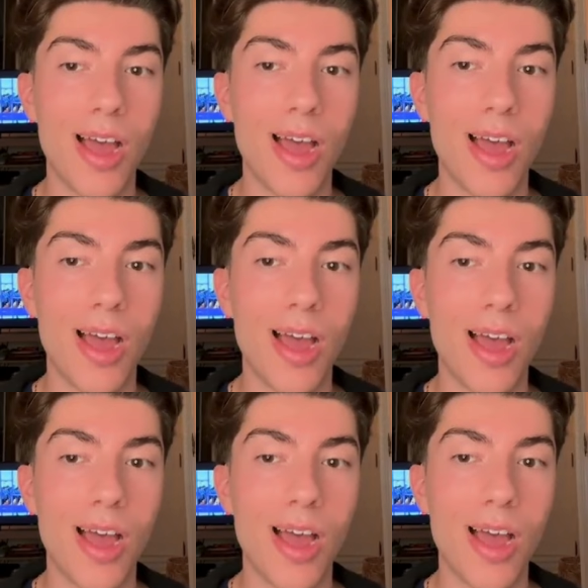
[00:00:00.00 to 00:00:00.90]

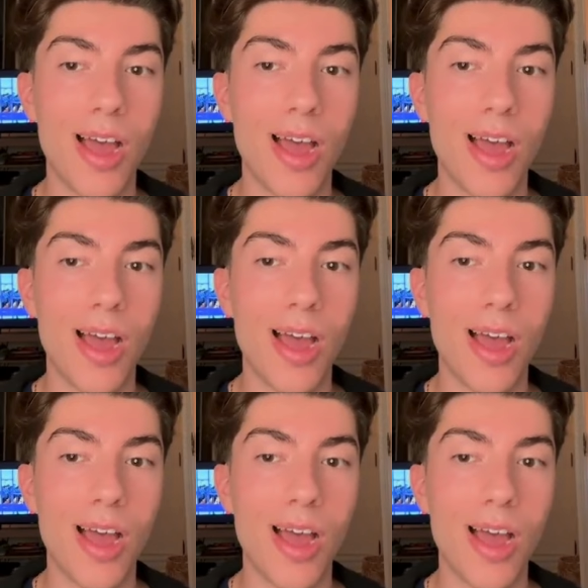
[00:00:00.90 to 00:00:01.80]

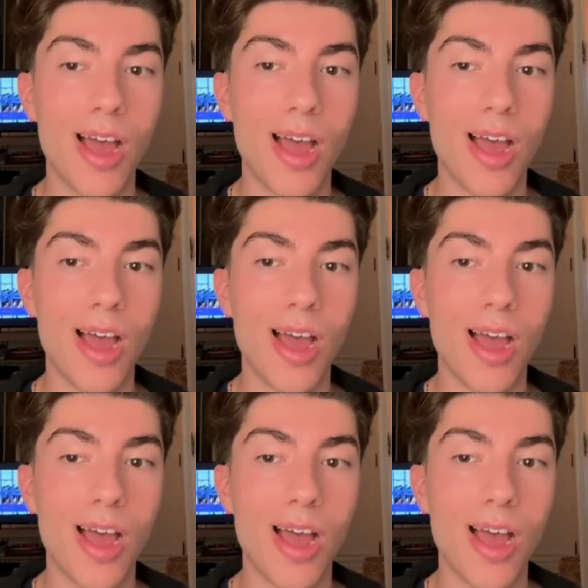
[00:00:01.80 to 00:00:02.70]

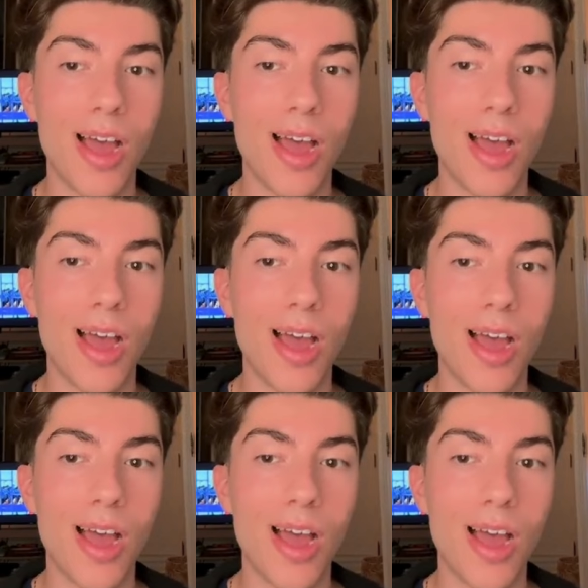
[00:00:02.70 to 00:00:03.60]

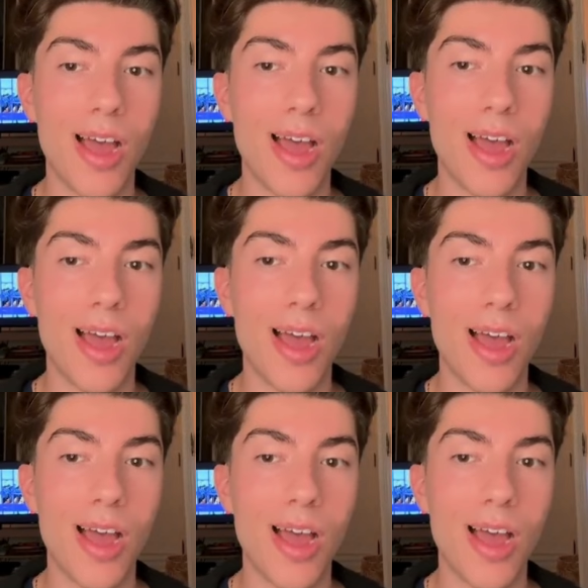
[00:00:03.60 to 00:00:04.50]

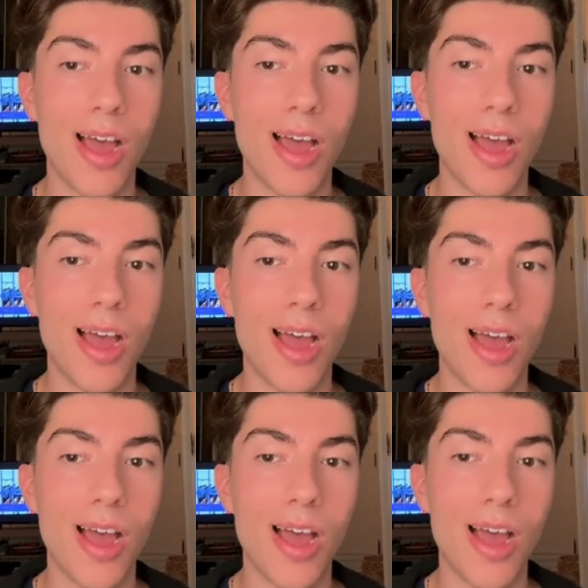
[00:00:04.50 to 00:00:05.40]

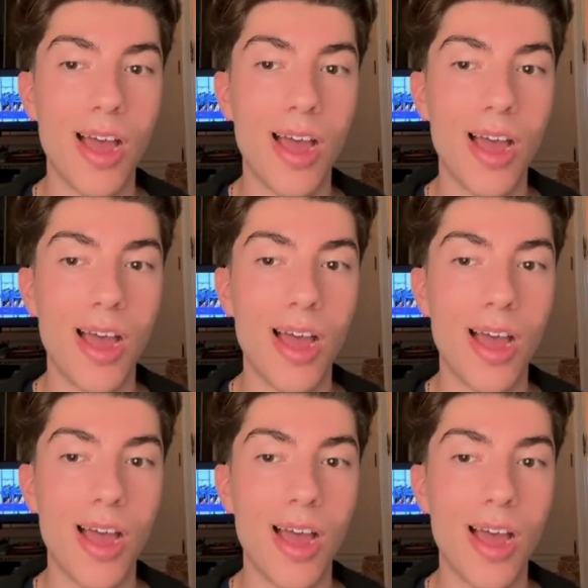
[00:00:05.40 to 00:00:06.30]

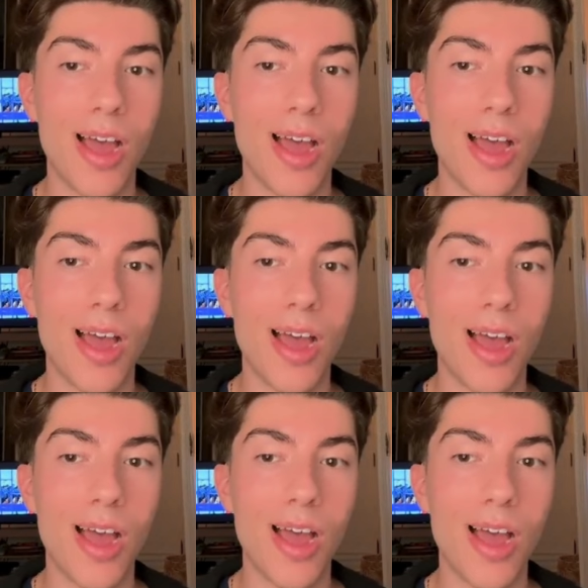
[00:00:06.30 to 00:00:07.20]

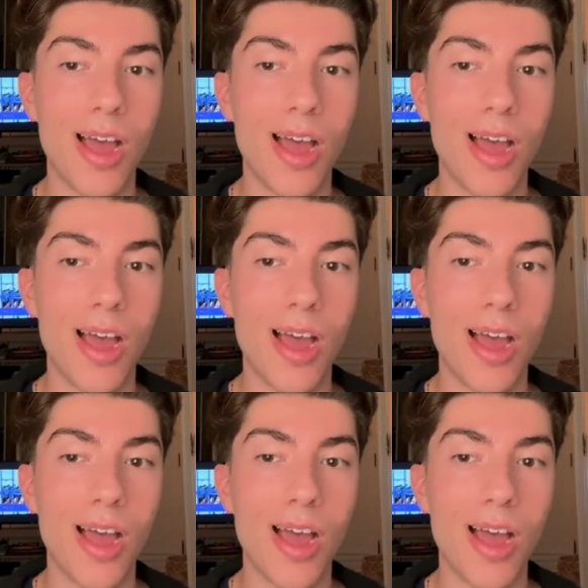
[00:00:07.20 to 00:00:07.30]
(silent)